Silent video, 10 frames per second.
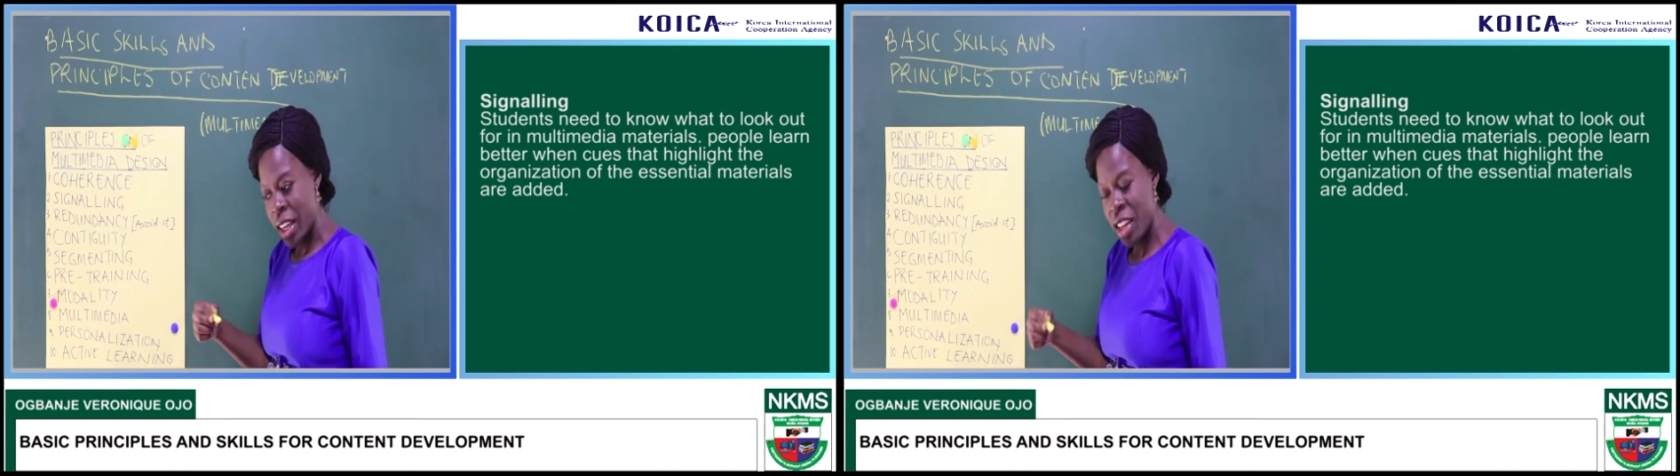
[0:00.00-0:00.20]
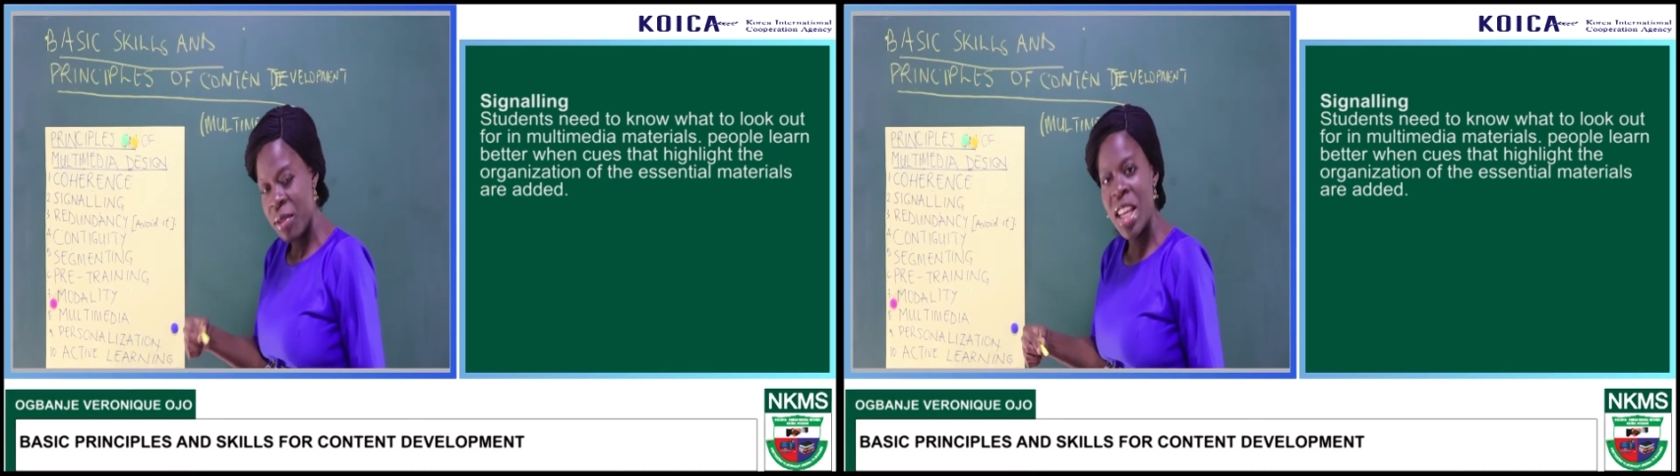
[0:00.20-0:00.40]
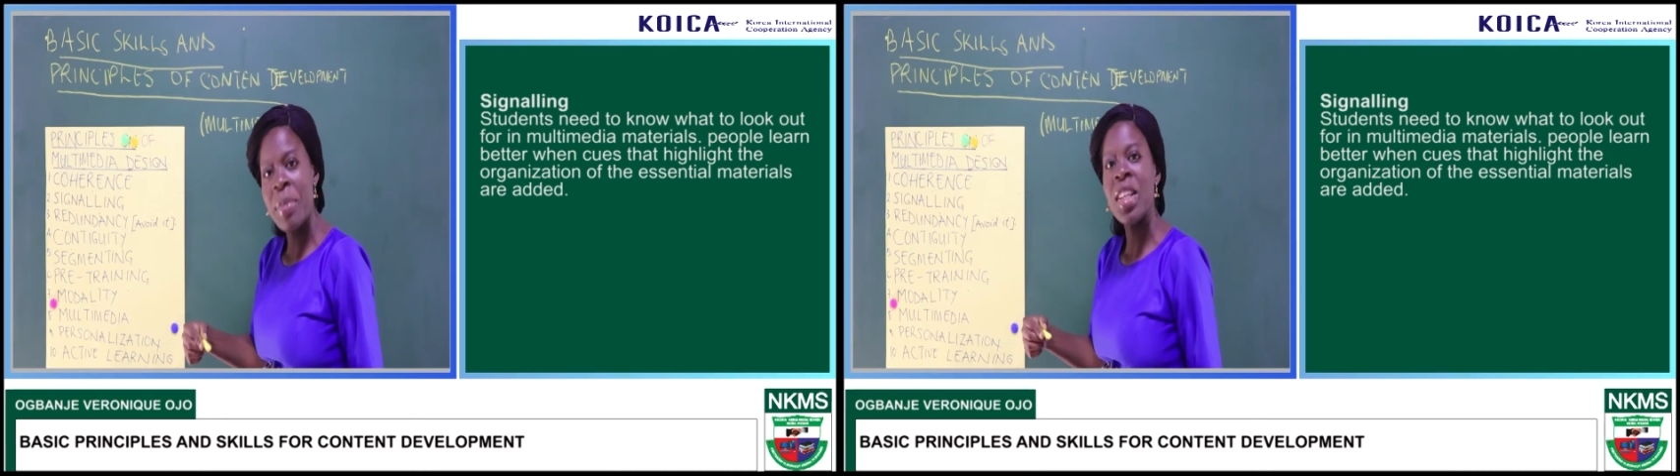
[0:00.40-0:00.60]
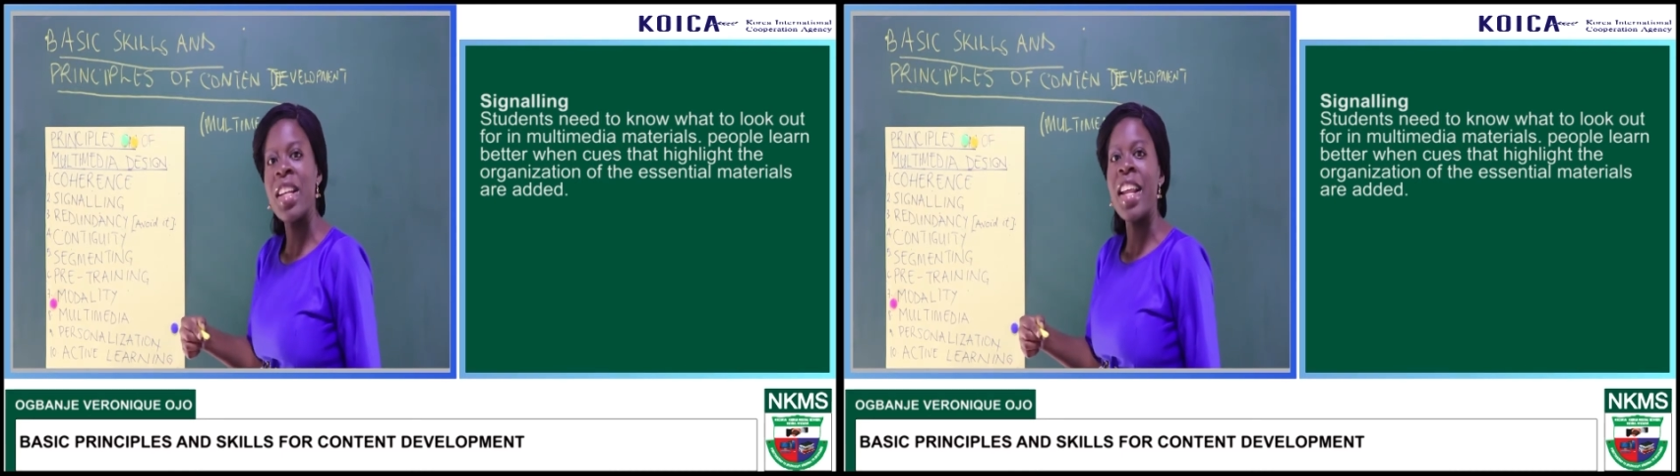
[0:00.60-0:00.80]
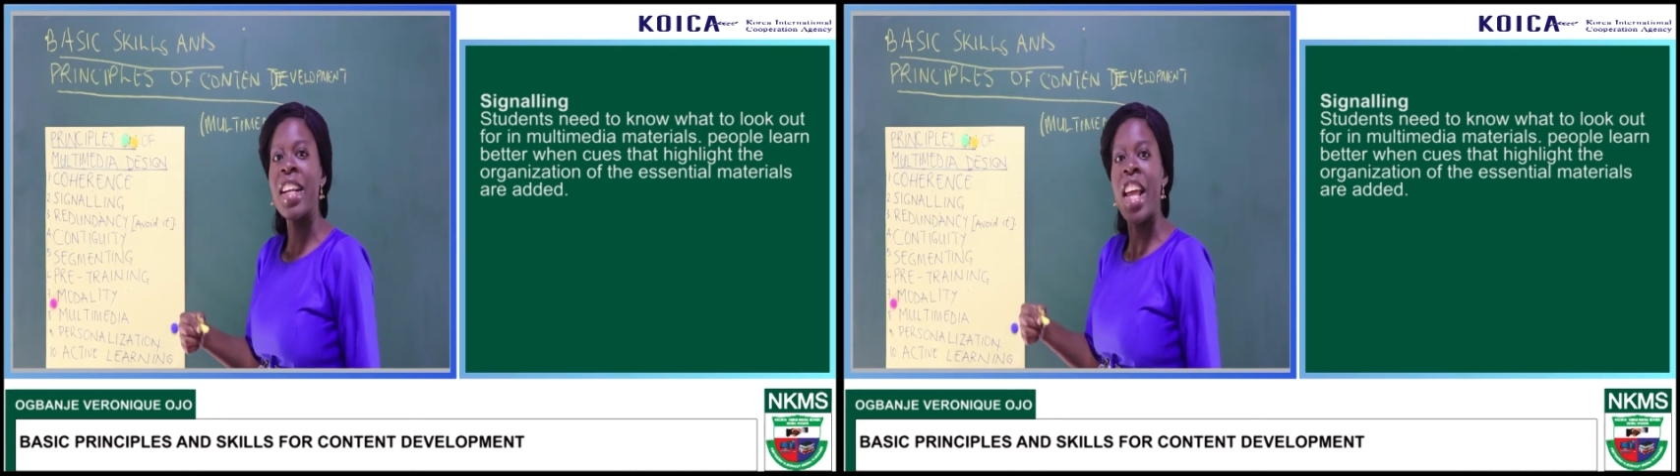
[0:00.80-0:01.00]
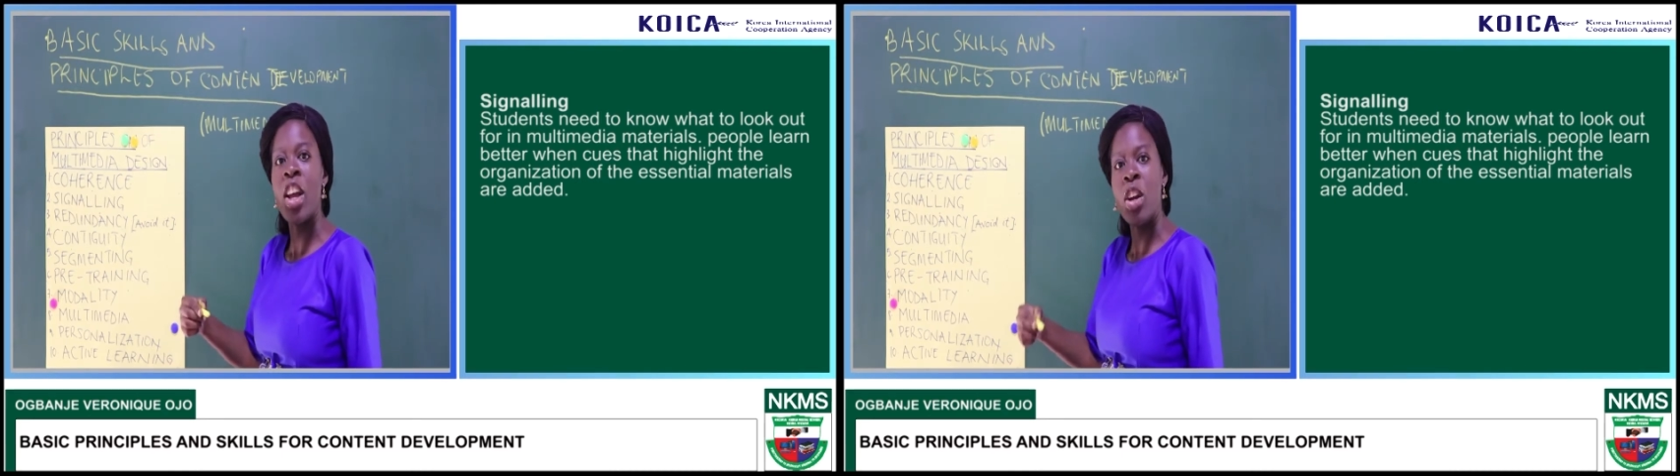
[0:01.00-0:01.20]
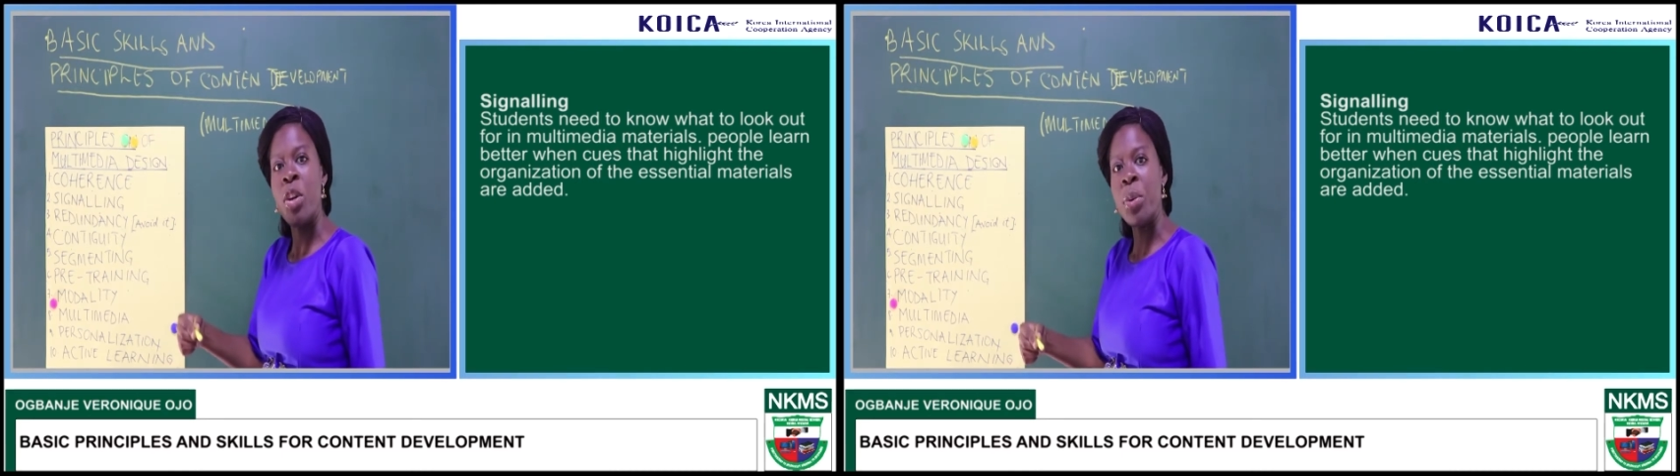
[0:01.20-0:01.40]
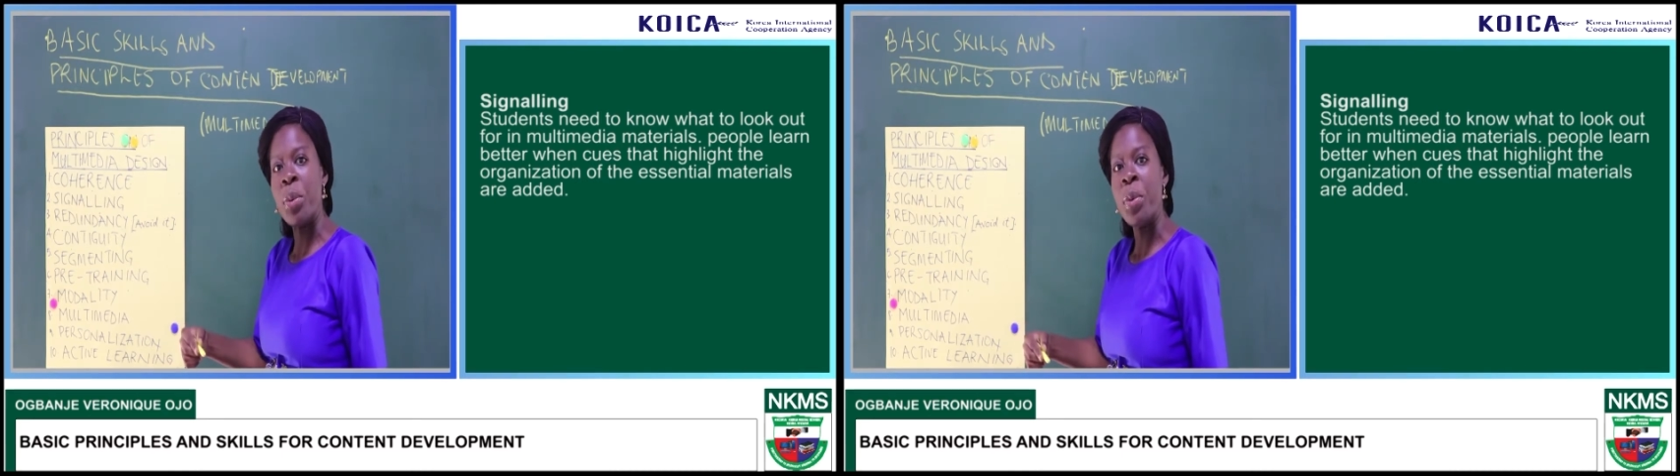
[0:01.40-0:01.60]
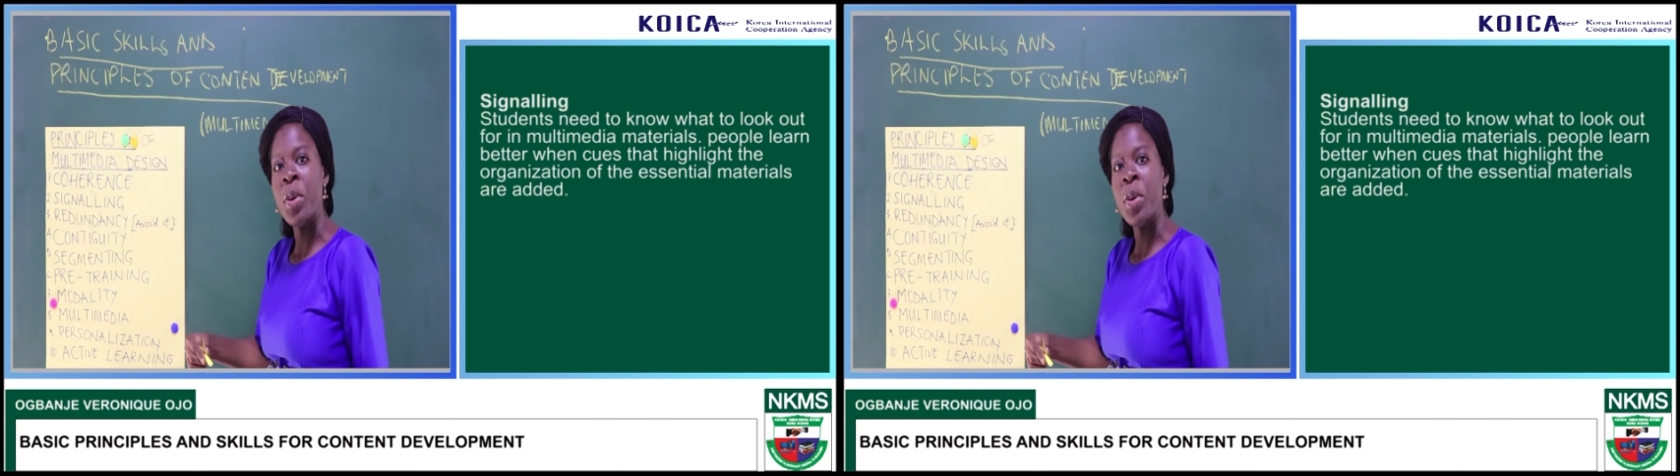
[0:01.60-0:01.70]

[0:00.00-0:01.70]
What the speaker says: give them a clue